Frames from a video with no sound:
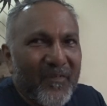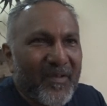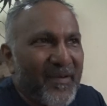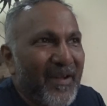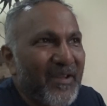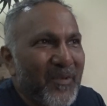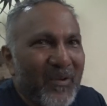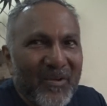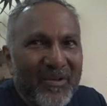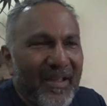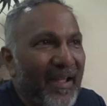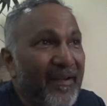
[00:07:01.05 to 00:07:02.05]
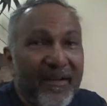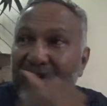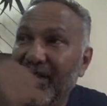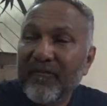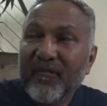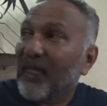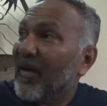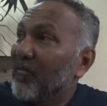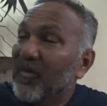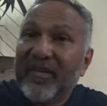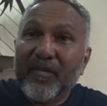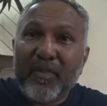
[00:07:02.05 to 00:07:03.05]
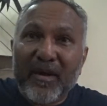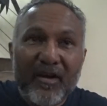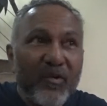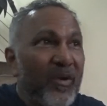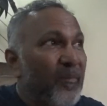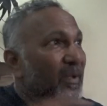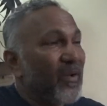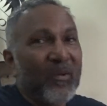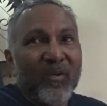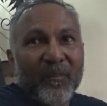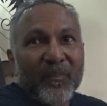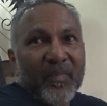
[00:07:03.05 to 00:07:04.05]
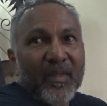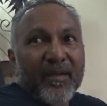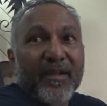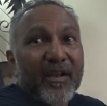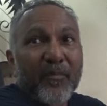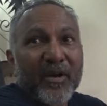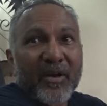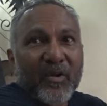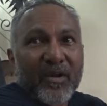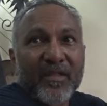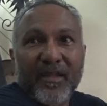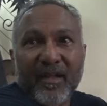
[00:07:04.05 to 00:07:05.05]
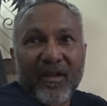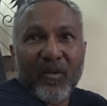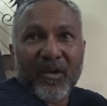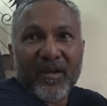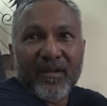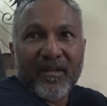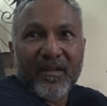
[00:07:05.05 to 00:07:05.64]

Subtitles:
strange because and one was in Barreto Amgelo, Neil Barreto na tege Gora.